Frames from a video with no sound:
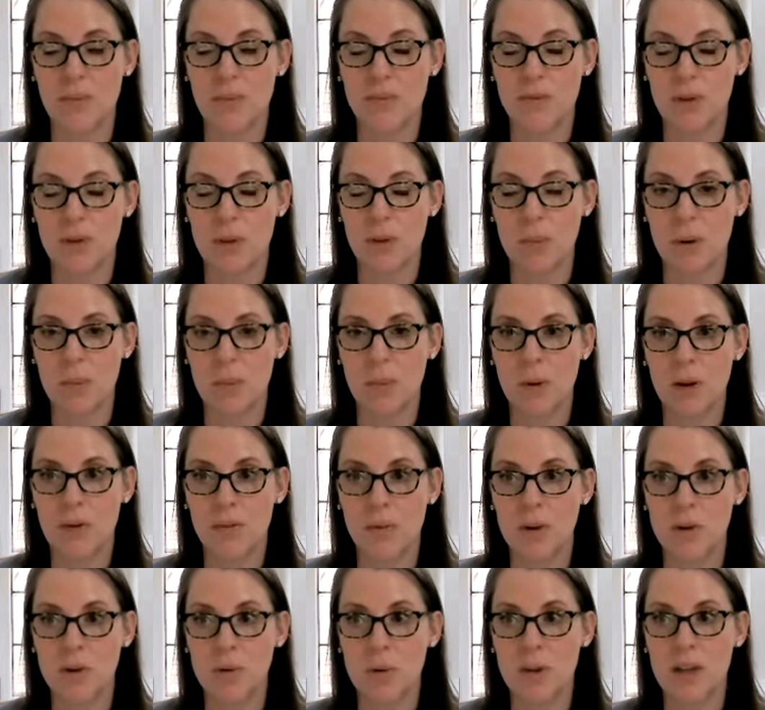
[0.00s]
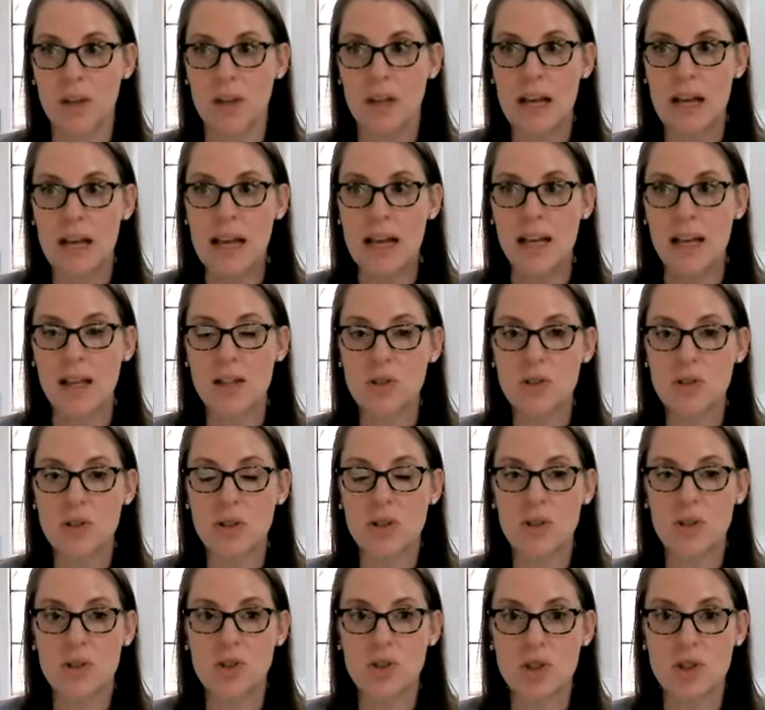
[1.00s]
the people I've worked with is to
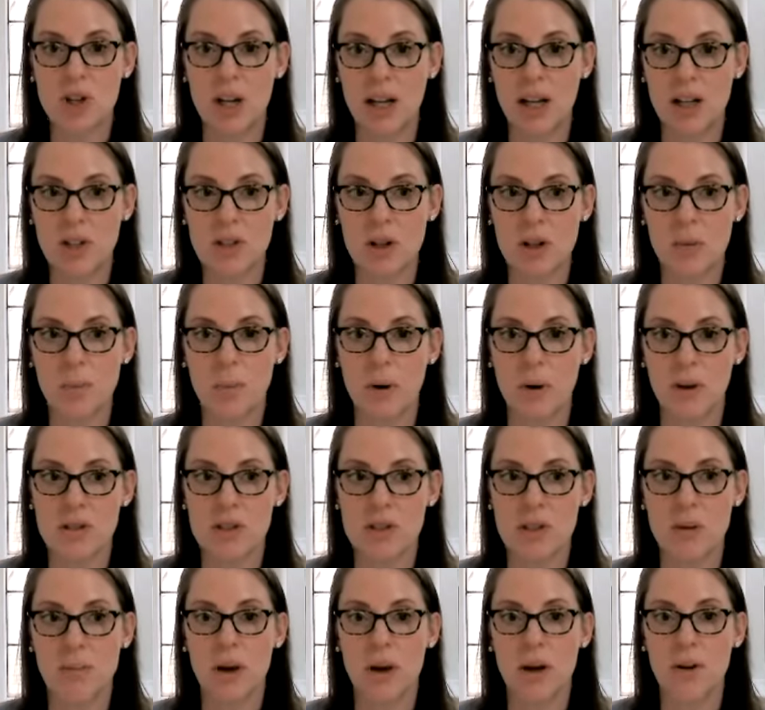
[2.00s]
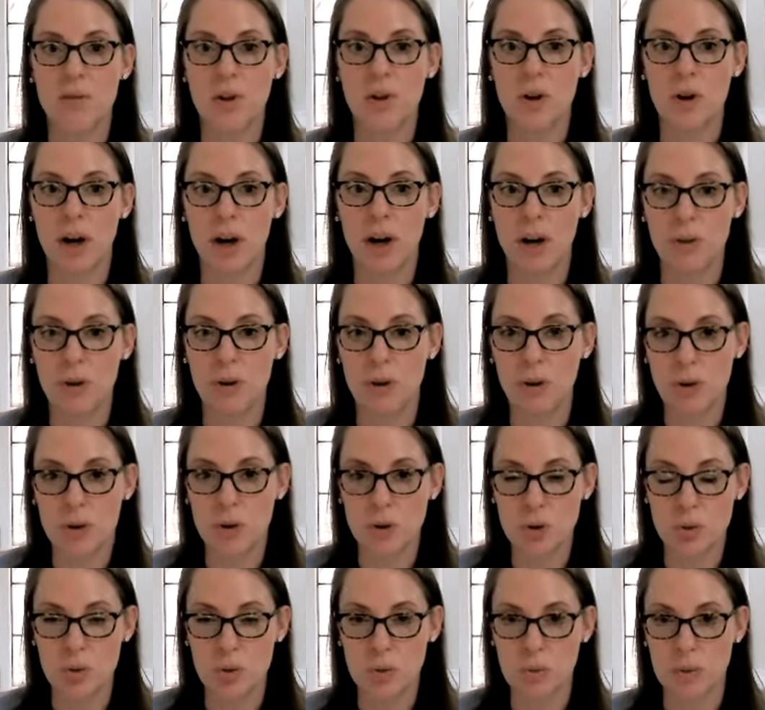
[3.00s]
just change up some of your other
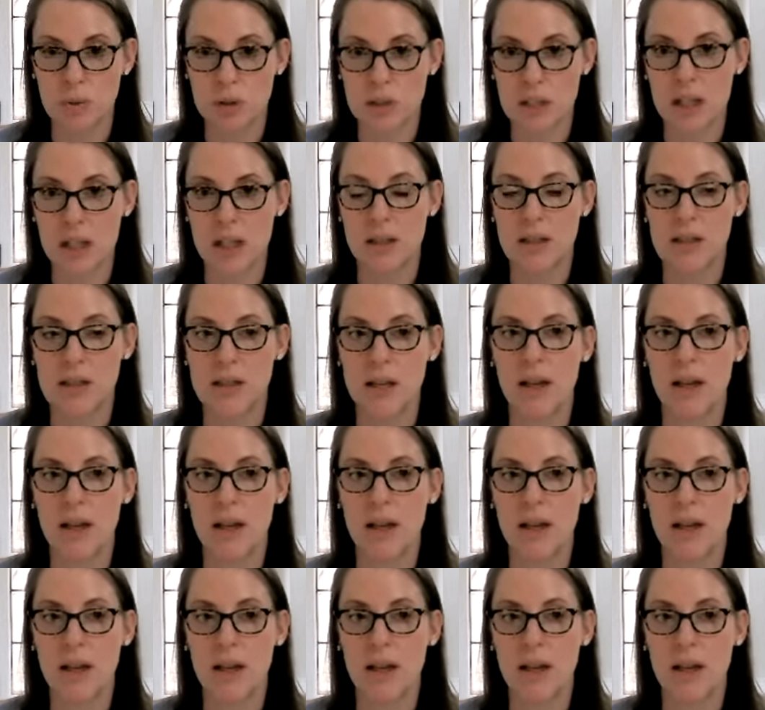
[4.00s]
usual routines.